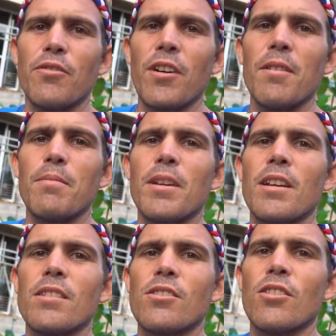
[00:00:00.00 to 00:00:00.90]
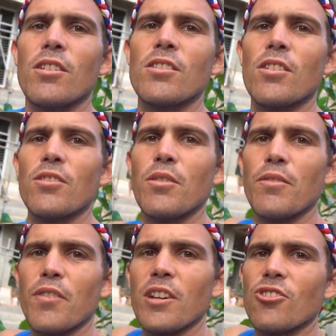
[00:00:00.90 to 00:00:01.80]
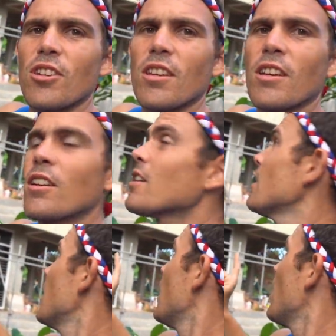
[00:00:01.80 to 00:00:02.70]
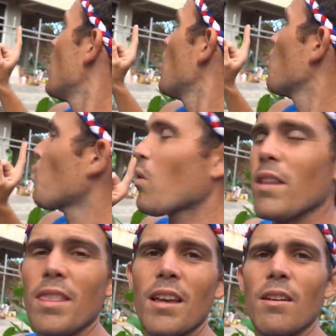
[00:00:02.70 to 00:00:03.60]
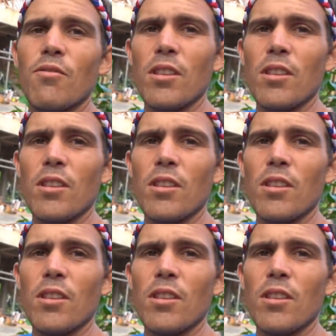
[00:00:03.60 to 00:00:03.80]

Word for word: front because they're going to start doing finishing here. One thing I've